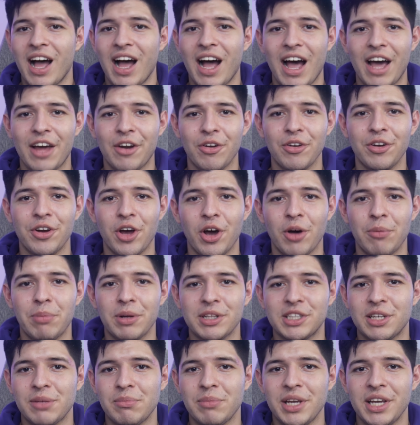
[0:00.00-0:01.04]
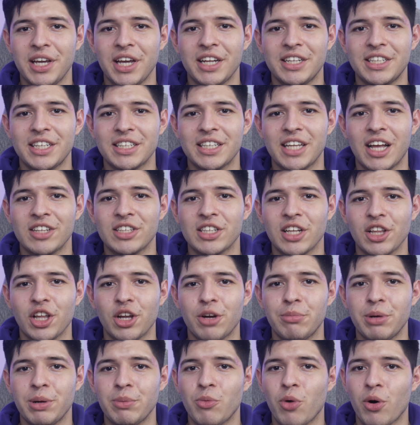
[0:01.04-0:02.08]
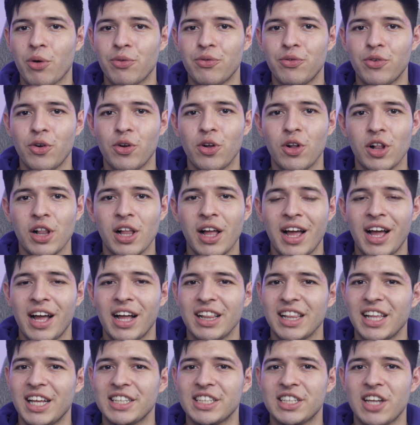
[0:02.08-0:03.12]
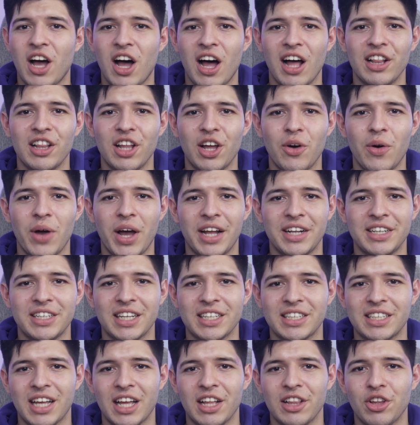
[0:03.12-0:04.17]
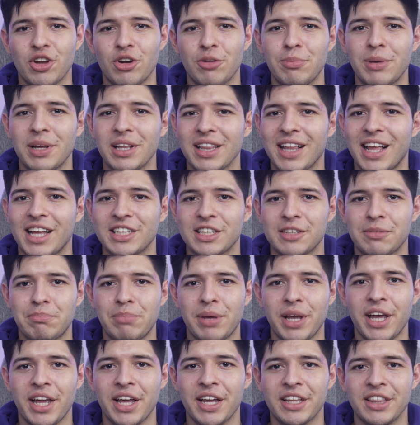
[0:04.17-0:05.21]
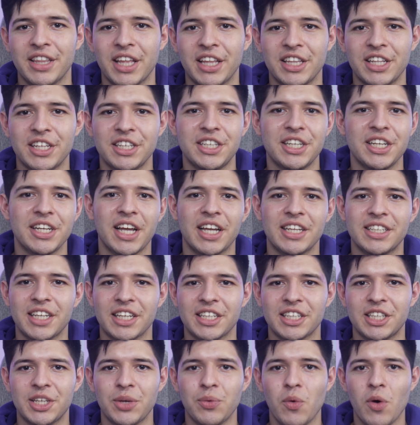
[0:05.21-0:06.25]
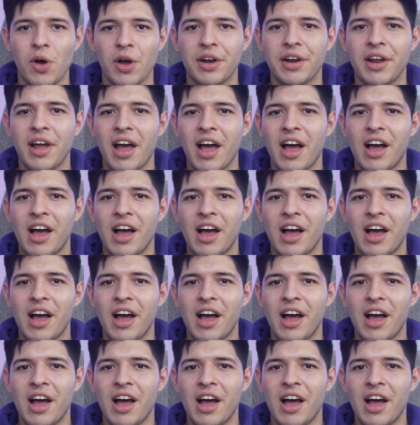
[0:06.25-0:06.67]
I don't know, but to me it just sounds a little bit more full, less hollow, and just a little bit less ping than the GK61.